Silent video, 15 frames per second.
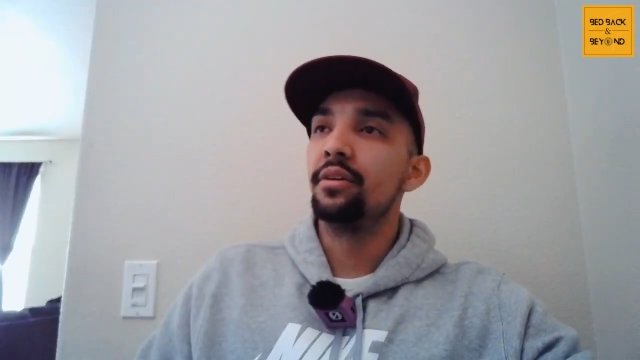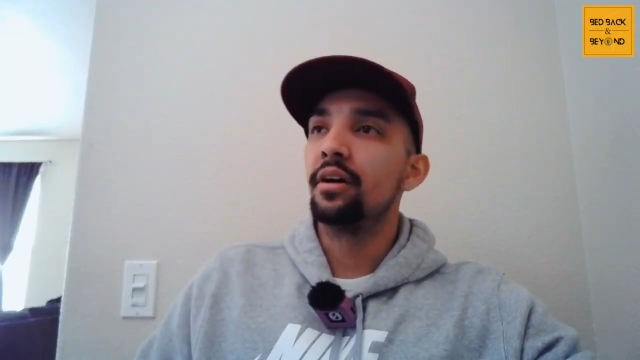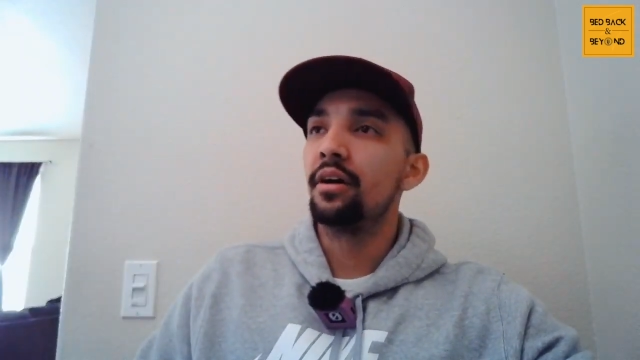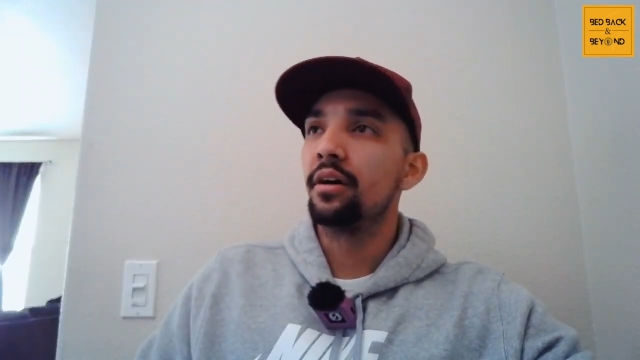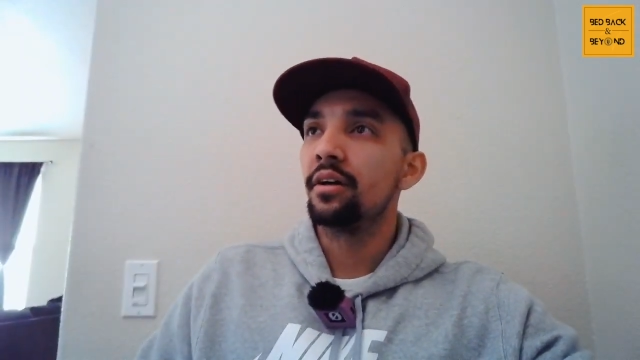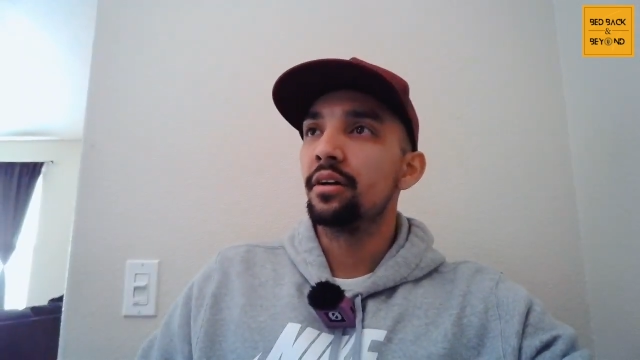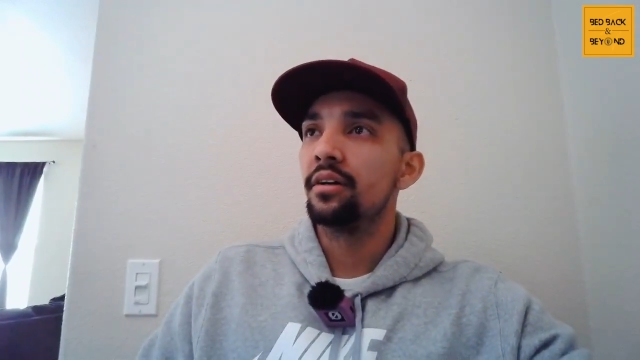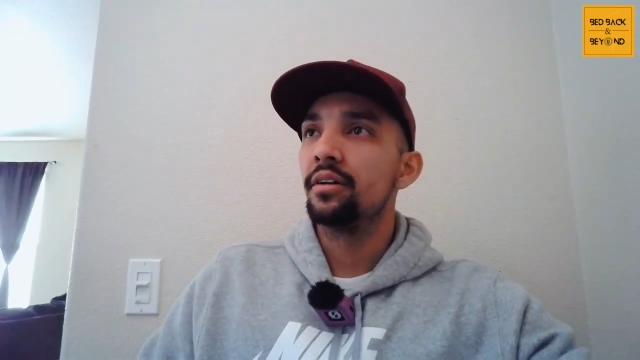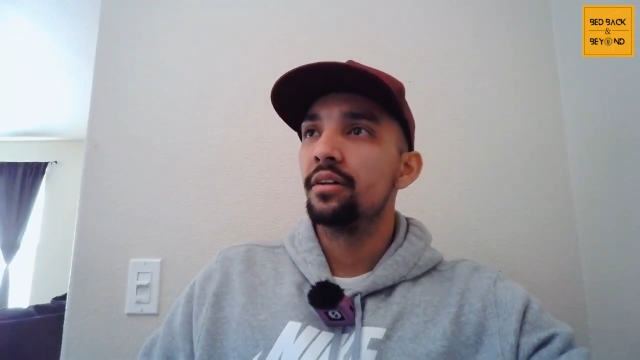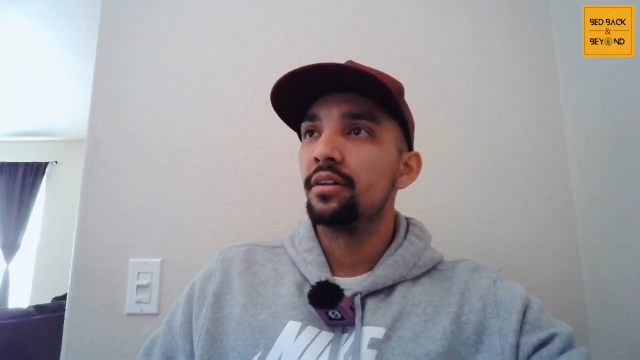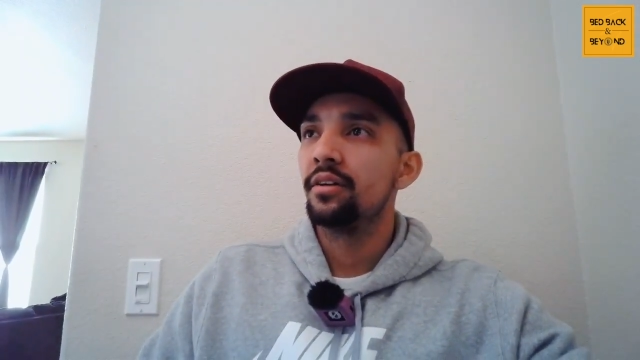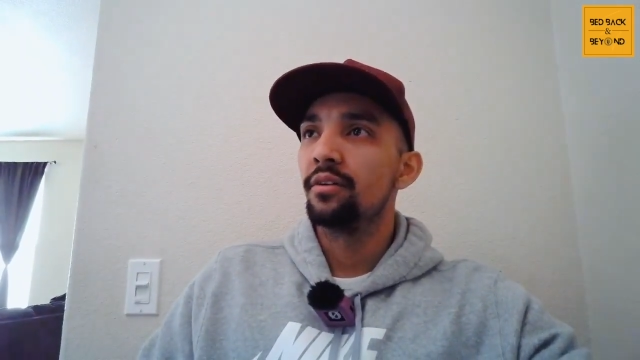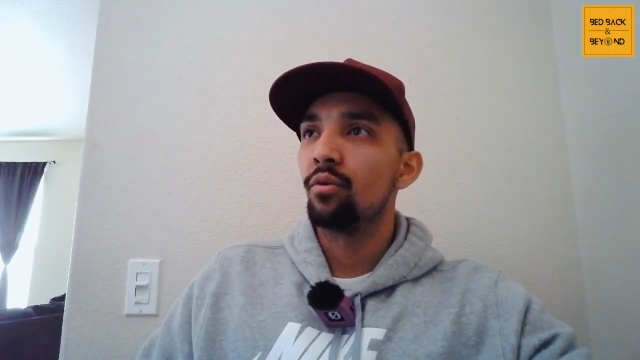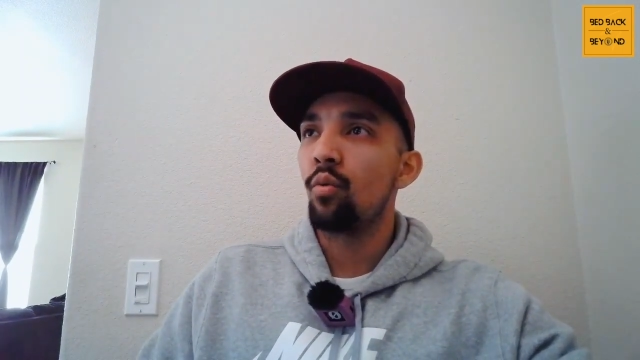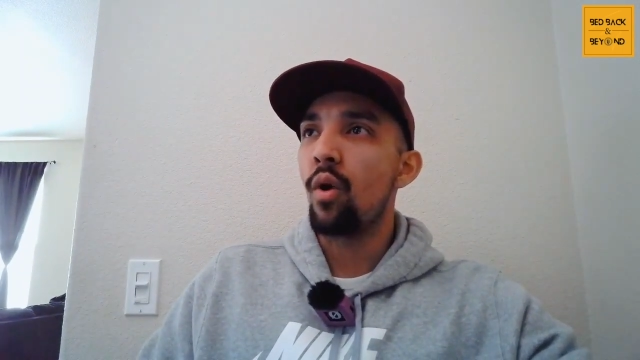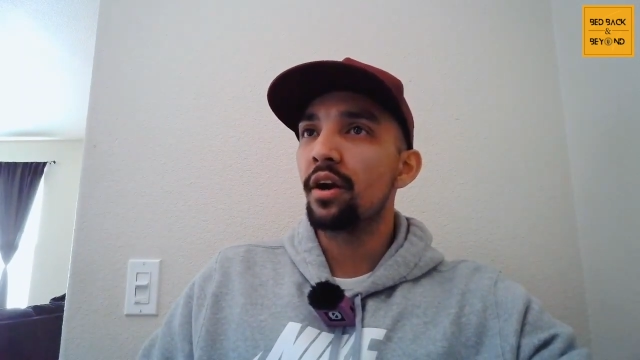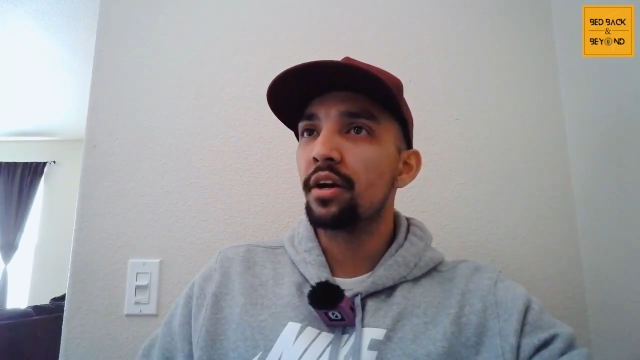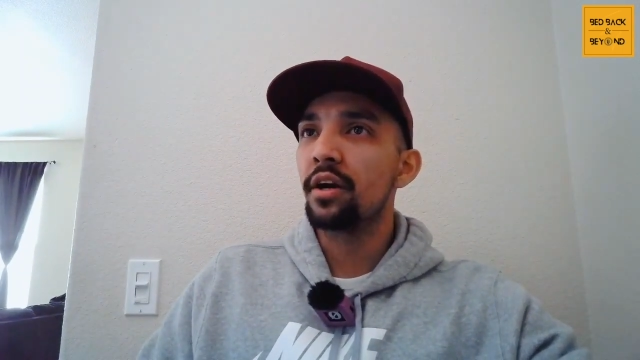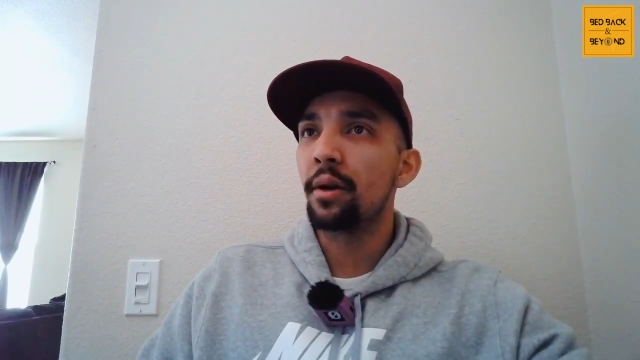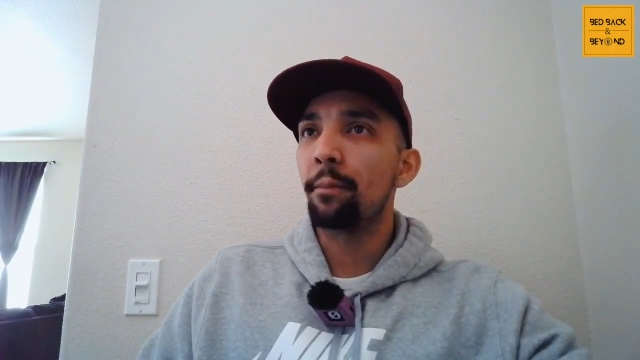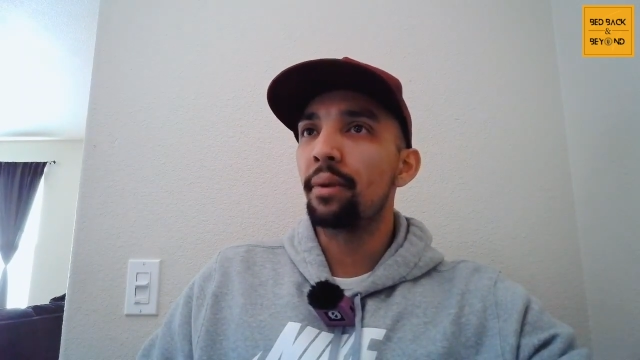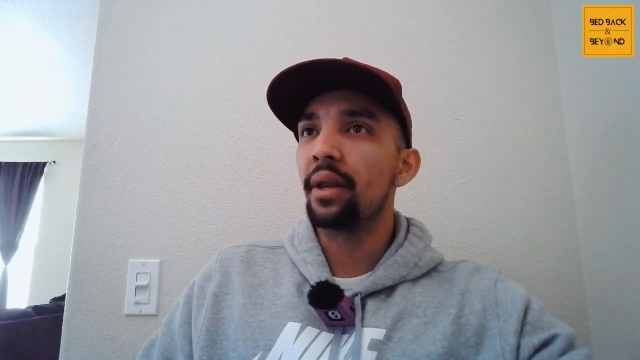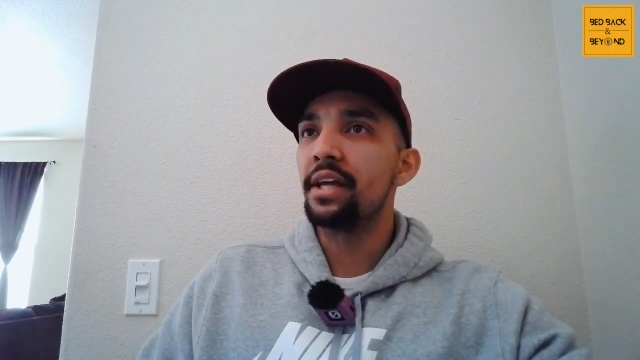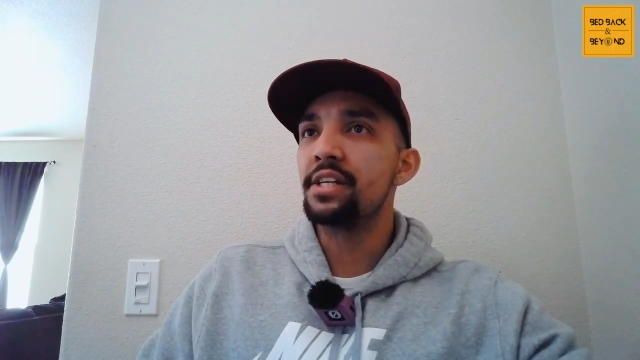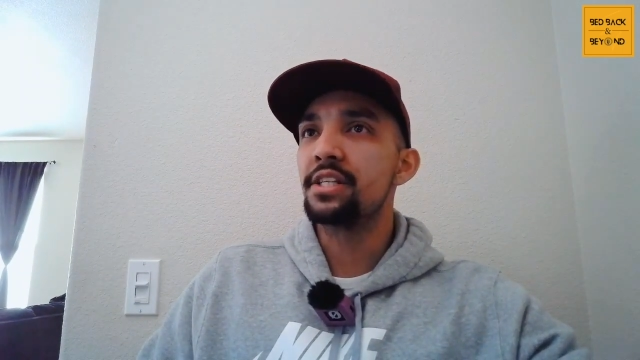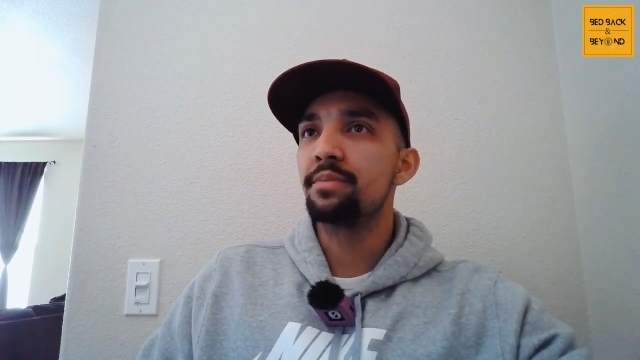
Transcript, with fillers: uh, wanted to play